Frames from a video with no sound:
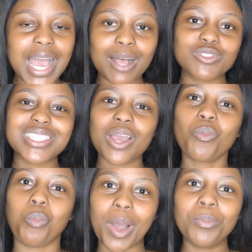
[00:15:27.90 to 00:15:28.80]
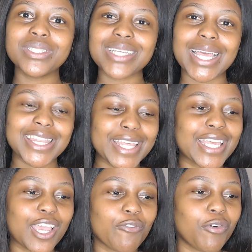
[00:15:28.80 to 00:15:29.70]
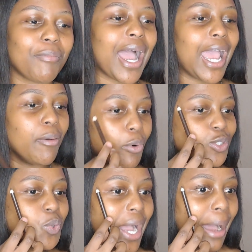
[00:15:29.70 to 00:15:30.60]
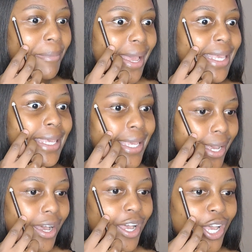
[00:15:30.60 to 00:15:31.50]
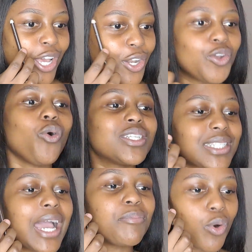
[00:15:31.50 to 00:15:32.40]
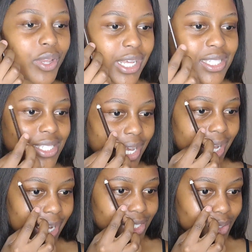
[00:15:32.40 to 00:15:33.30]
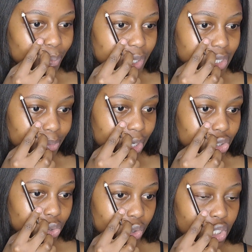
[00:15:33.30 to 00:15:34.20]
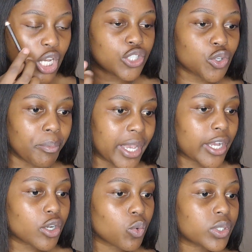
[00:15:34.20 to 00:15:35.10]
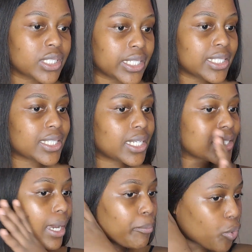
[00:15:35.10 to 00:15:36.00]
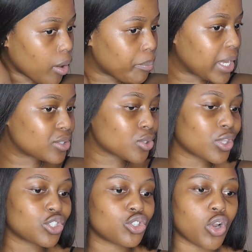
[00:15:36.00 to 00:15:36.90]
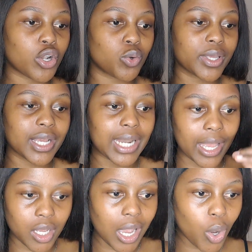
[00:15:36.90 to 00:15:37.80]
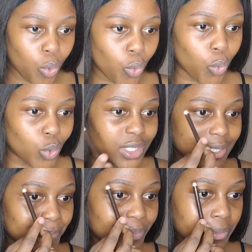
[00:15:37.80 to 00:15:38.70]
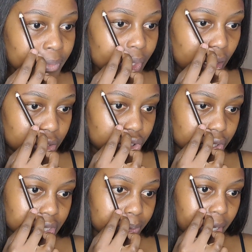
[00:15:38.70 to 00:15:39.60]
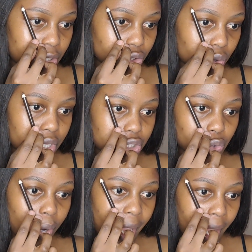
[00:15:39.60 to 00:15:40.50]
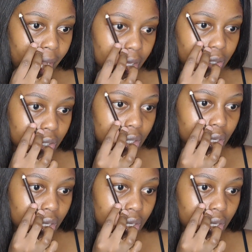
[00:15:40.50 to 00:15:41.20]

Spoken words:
I'm just like, what was I thinking for my eyebrow to come like here? No one's eyebrow gets here, guys. So please make sure to make it look decent and proper, and so that you're not looking like cuckoos, just make sure that you angle